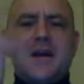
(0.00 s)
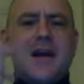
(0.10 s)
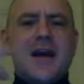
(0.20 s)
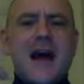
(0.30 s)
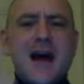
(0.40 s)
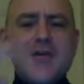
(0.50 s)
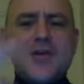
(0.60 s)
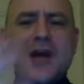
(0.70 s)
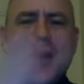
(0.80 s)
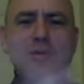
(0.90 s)
How
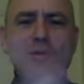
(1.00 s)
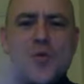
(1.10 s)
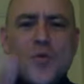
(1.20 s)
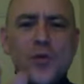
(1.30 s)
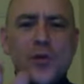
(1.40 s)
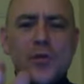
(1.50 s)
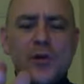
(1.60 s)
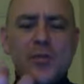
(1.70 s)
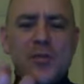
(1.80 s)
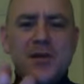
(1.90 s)
cool would
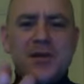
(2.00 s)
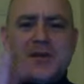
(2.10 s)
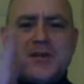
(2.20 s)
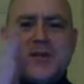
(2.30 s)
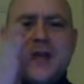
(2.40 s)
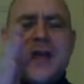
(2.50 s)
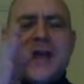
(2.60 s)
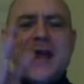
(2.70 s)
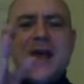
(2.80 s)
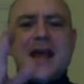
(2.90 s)
it be to
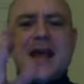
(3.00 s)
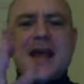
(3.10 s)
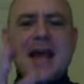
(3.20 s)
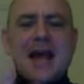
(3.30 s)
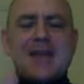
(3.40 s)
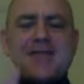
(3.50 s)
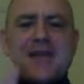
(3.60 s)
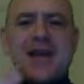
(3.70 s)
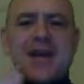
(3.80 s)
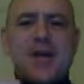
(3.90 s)
have
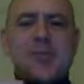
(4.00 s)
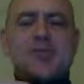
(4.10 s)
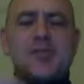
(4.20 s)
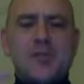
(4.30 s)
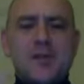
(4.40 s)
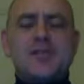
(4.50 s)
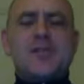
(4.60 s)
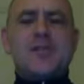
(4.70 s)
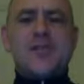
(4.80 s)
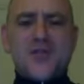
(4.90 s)
that help students
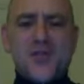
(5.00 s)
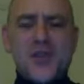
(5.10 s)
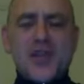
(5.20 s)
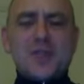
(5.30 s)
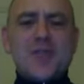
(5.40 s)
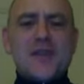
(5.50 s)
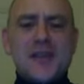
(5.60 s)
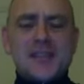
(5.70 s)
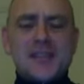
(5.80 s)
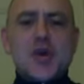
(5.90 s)
learn the rhythm of
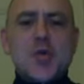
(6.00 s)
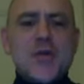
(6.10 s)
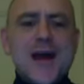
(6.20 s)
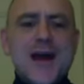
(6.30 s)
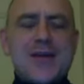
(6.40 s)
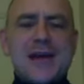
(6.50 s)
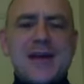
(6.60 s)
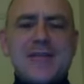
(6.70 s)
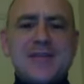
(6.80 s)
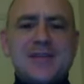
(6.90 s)
English without
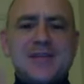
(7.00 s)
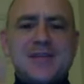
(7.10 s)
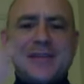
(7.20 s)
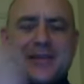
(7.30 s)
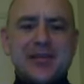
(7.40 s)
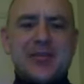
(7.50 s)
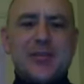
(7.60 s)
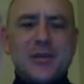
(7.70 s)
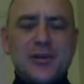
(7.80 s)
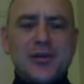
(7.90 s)
having to tell them
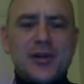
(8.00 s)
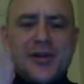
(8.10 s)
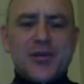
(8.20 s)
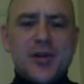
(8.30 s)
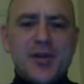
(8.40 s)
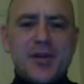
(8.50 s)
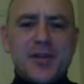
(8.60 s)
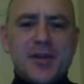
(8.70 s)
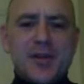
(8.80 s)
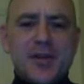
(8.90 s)
we're learning the rhythm?
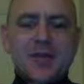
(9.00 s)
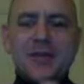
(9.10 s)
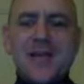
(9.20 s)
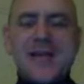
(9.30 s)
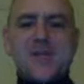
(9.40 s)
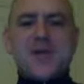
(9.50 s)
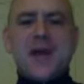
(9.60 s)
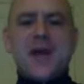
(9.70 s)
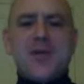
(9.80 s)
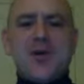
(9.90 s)
I mean, that's what
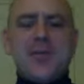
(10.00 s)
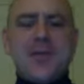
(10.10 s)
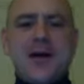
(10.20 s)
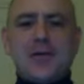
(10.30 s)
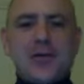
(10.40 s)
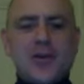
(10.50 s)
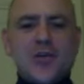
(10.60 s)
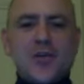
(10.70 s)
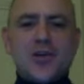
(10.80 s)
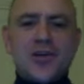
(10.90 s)
I'm all about,
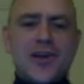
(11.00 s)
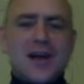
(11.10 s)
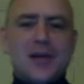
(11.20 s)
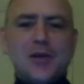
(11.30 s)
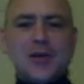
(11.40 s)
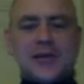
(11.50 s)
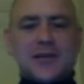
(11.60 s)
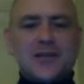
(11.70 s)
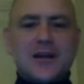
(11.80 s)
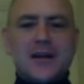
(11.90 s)
learning when you're not looking,
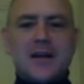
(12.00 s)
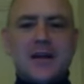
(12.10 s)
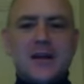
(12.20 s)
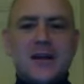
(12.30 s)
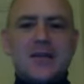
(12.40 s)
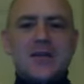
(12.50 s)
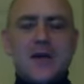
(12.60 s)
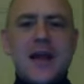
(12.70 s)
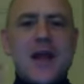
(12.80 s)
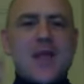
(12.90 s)
right? So,
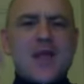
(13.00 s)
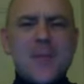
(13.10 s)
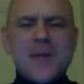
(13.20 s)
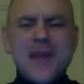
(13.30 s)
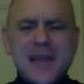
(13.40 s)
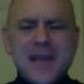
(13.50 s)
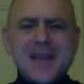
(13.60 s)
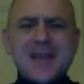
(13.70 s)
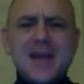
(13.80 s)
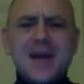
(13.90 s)
and
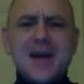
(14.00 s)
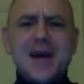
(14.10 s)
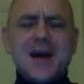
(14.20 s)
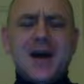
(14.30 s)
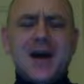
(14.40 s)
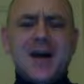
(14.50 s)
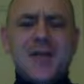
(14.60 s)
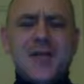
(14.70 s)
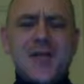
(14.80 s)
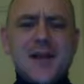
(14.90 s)
repeating
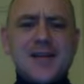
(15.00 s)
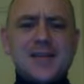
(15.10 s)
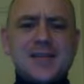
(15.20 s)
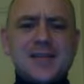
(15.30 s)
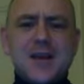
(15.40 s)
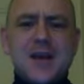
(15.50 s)
phrases,